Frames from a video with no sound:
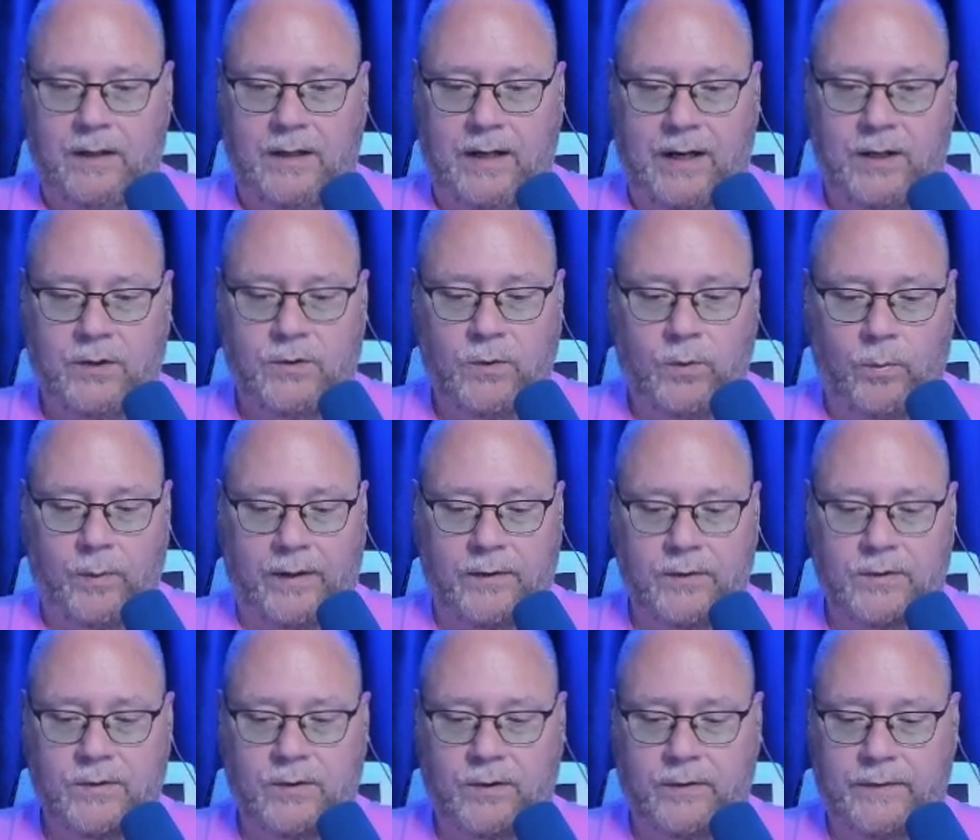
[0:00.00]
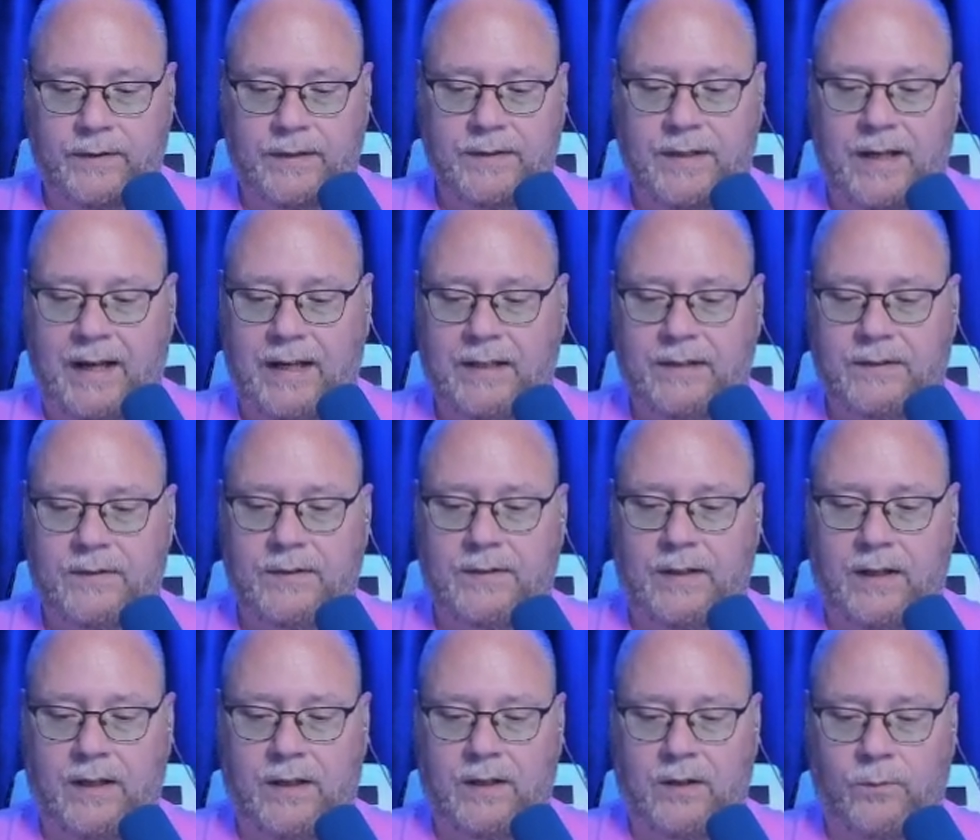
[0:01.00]
National Weather Service
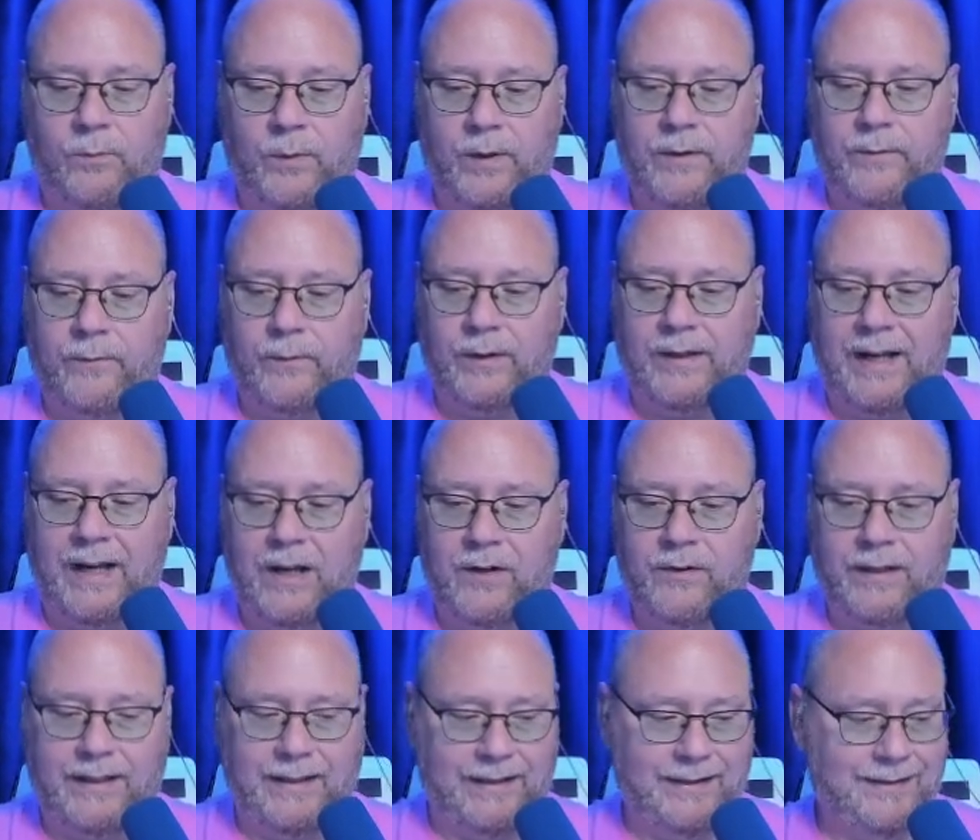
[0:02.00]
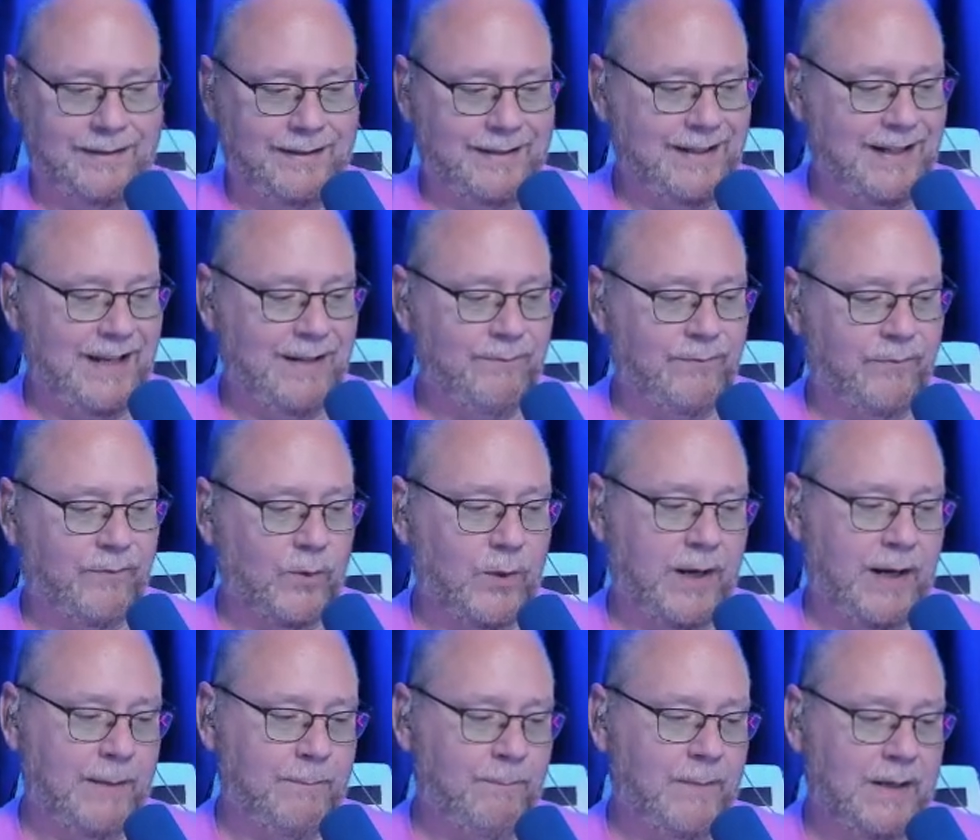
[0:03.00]
has Rutherford County in the time
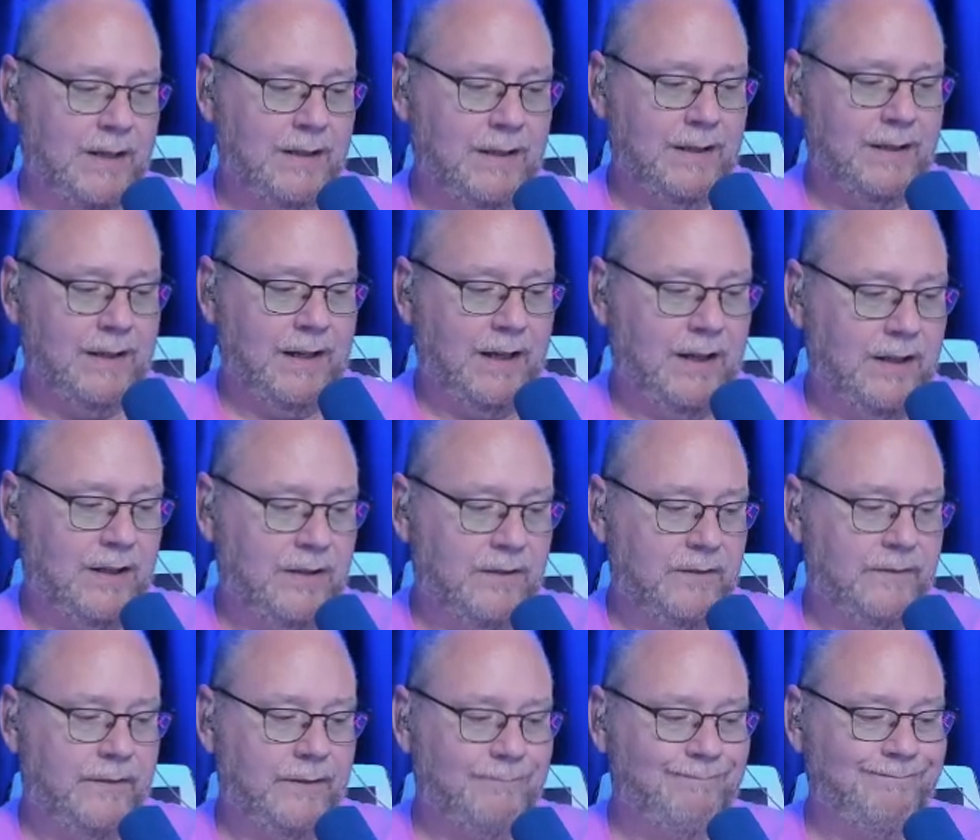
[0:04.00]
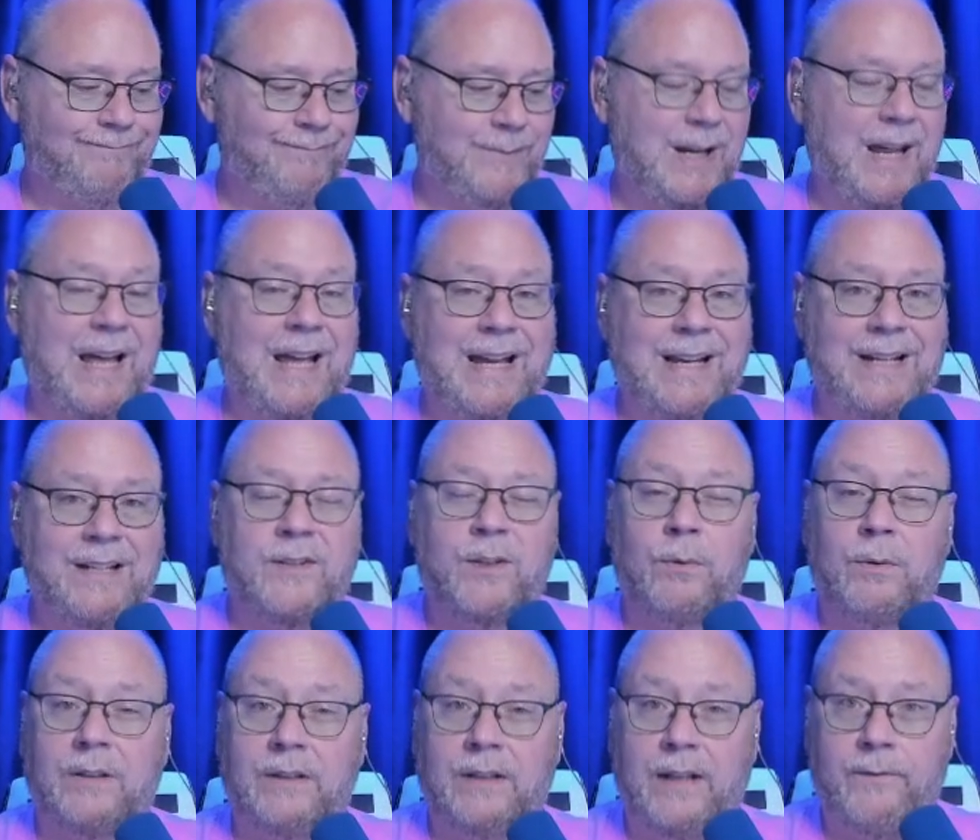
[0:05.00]
frame of 9
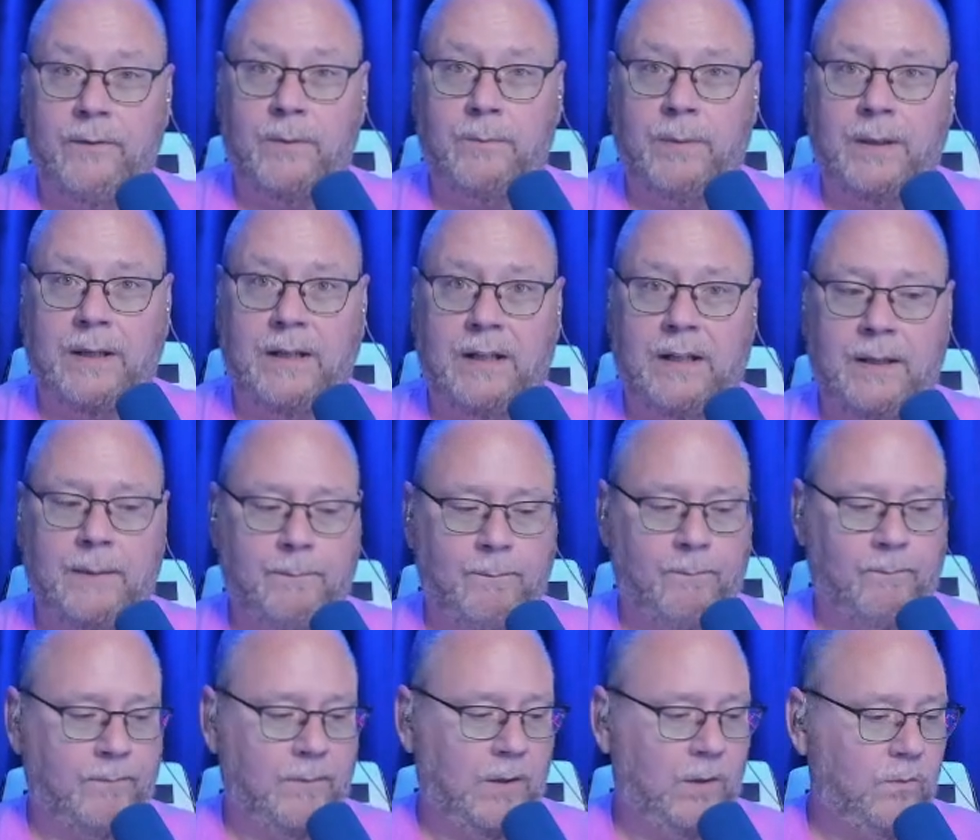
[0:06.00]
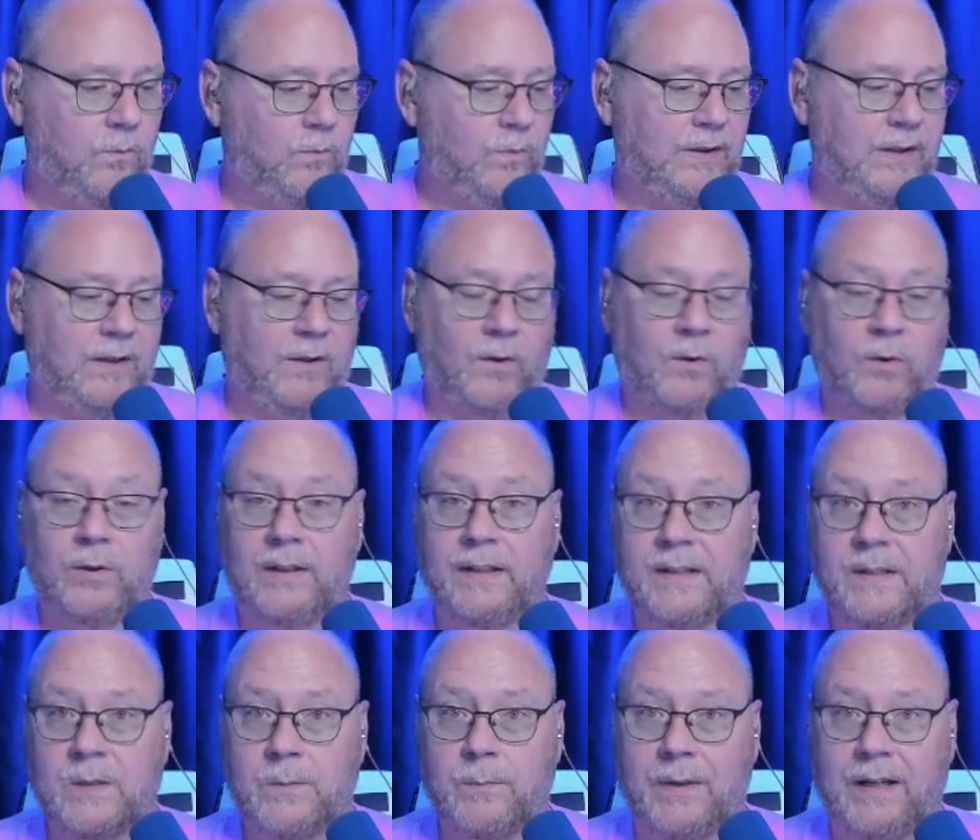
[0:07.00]
to 11 p.m., with the
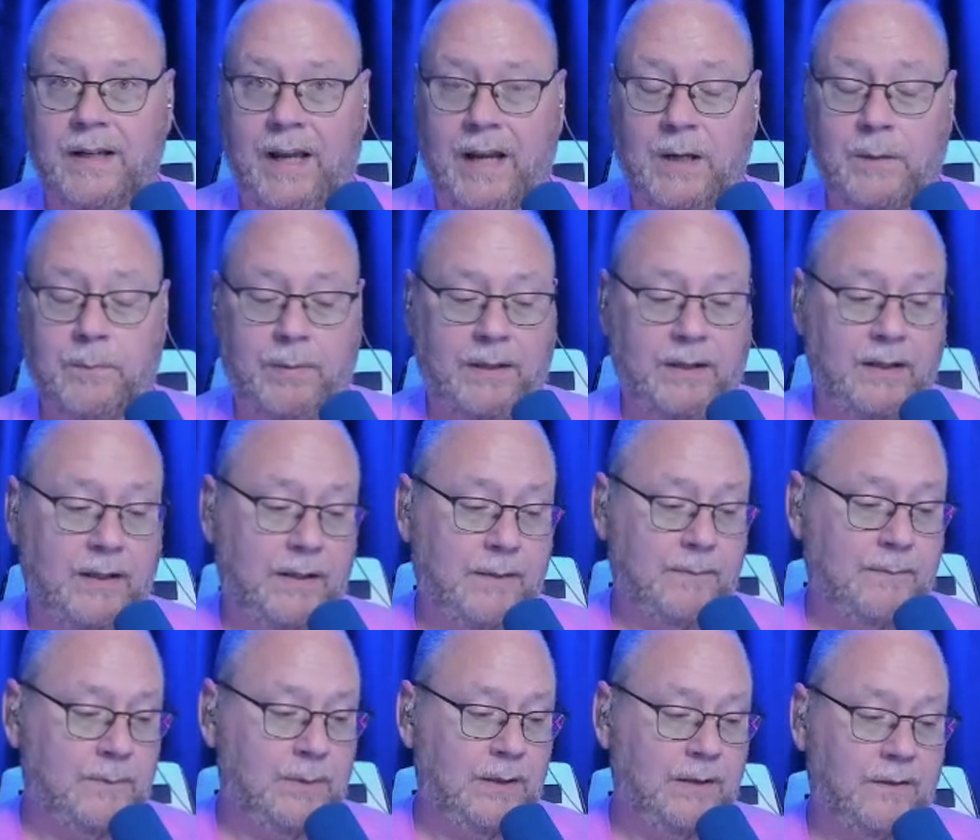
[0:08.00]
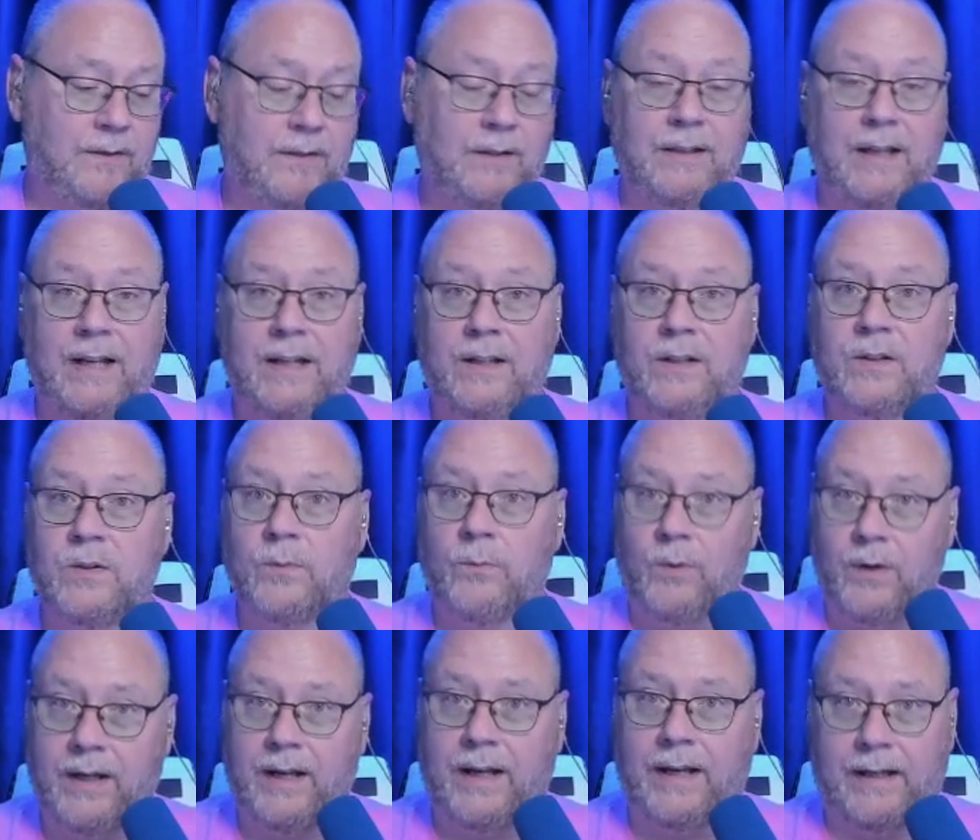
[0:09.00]
earliest being 8 p.m., the latest
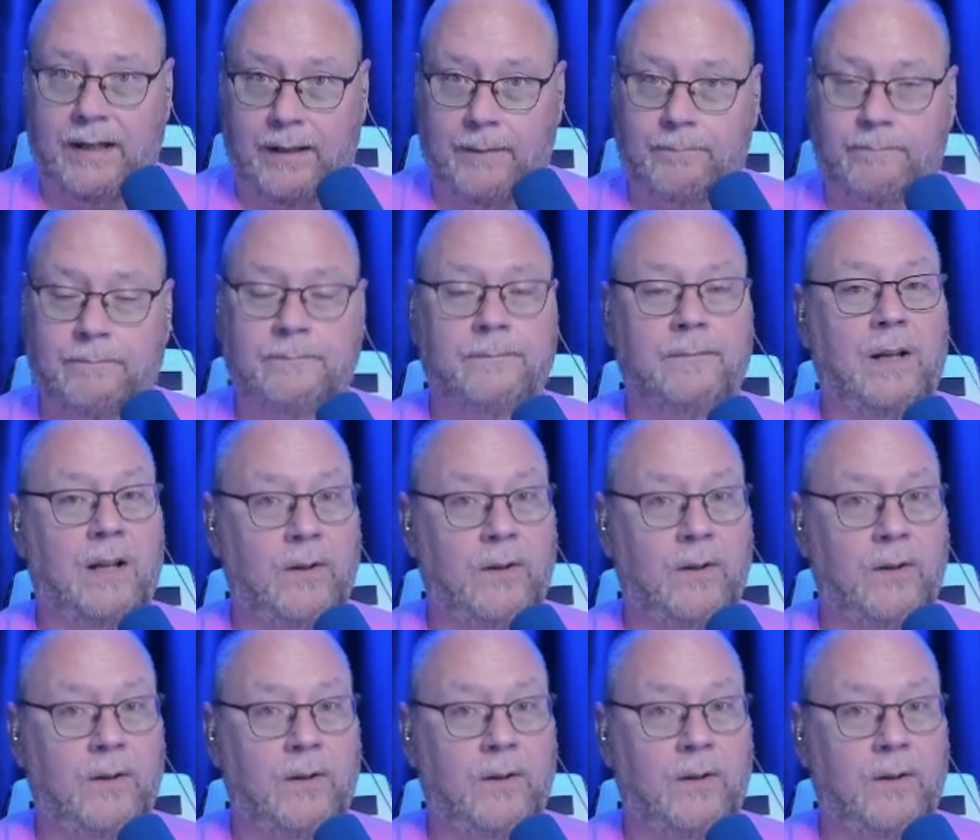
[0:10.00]
1 a.m.